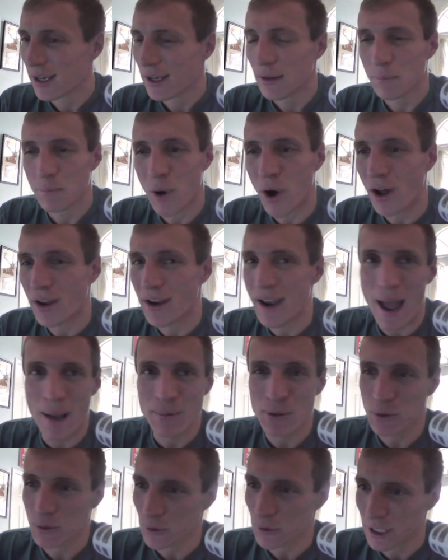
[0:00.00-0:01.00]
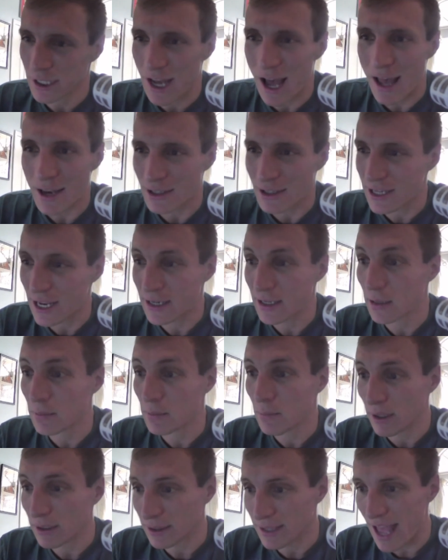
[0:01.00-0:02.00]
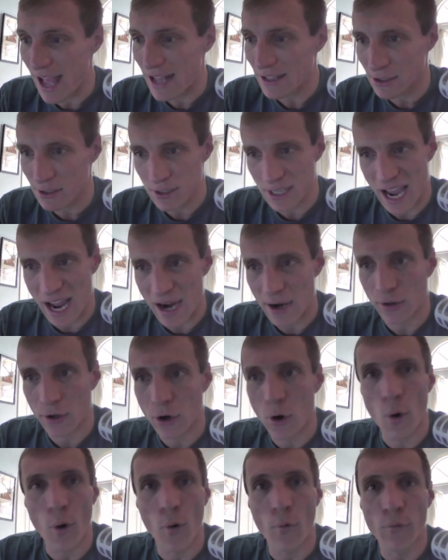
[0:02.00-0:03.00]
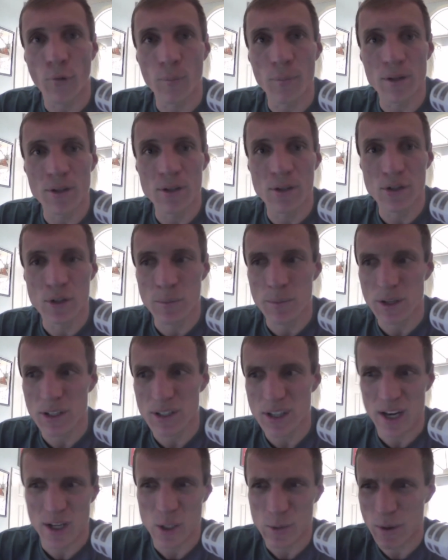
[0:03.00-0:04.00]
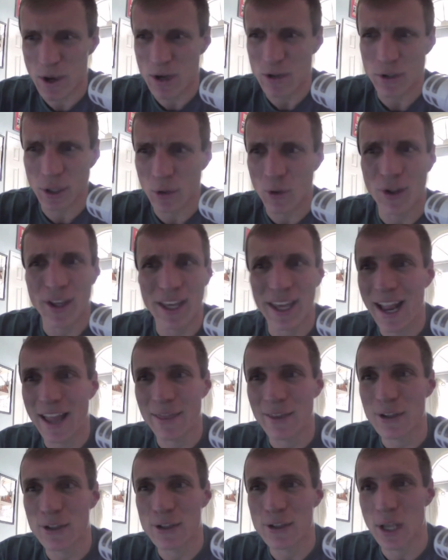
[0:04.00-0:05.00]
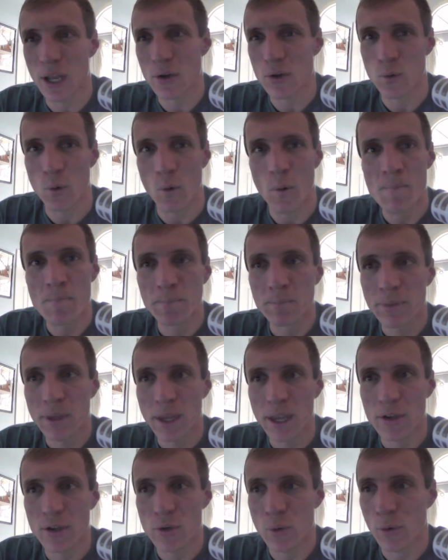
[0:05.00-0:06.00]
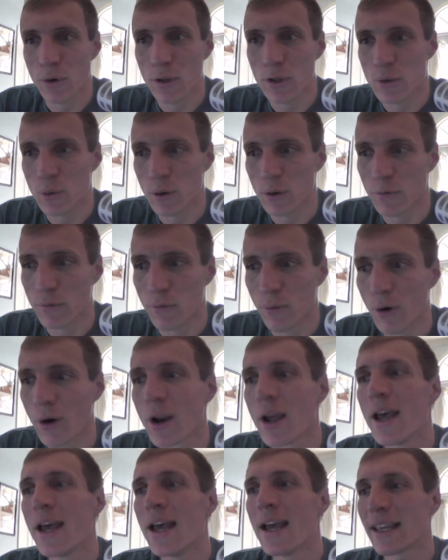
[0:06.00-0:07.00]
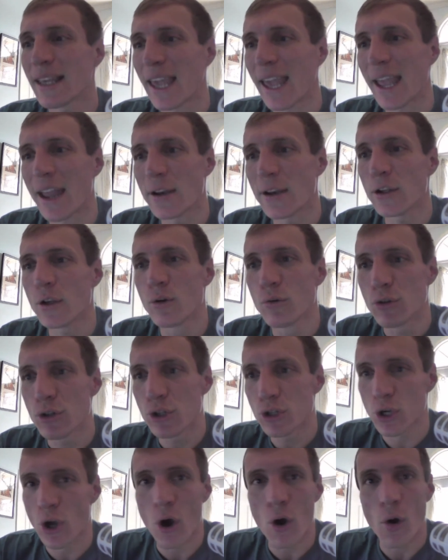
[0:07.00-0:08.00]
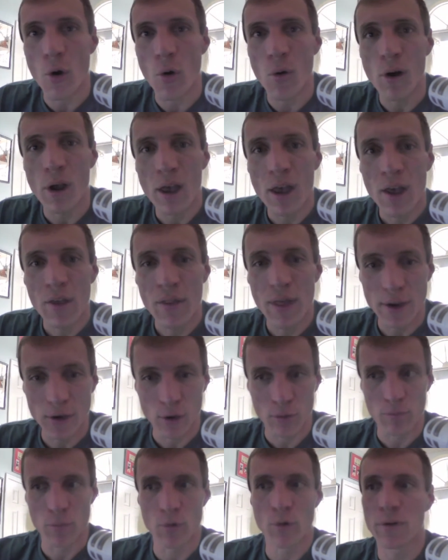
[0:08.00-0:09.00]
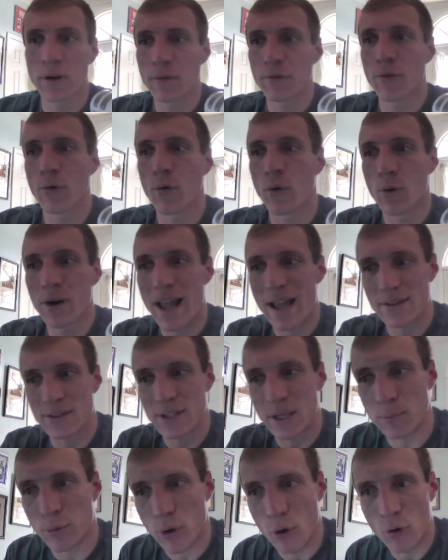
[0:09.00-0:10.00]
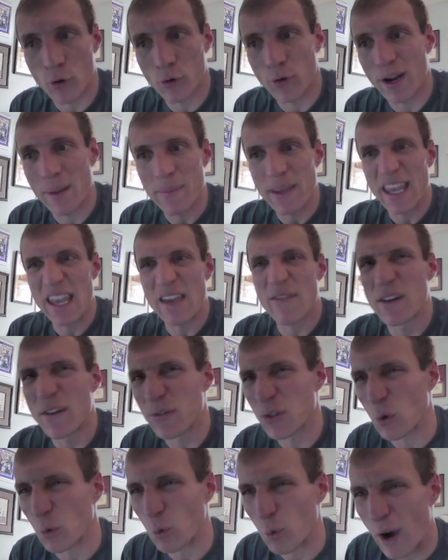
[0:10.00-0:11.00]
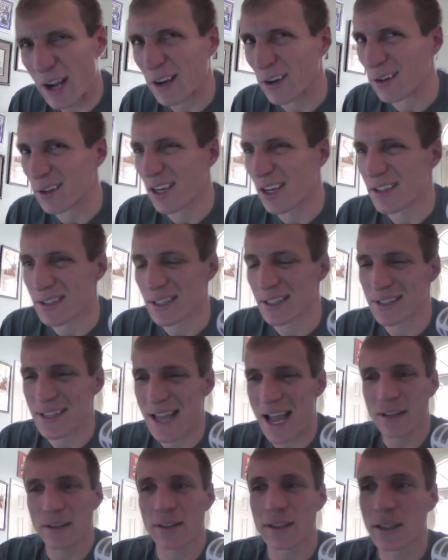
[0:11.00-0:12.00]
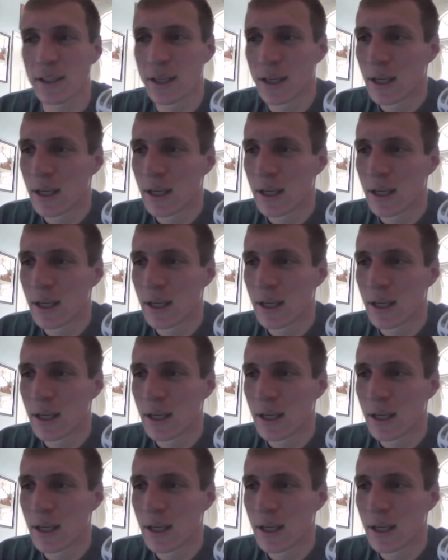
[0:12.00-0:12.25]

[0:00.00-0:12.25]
Pun absolutely not intended, but that's kind of the goal for Mississippi State, especially looking at this schedule in 2024. Can you show that you're moving forward as a program, even if the record doesn't exactly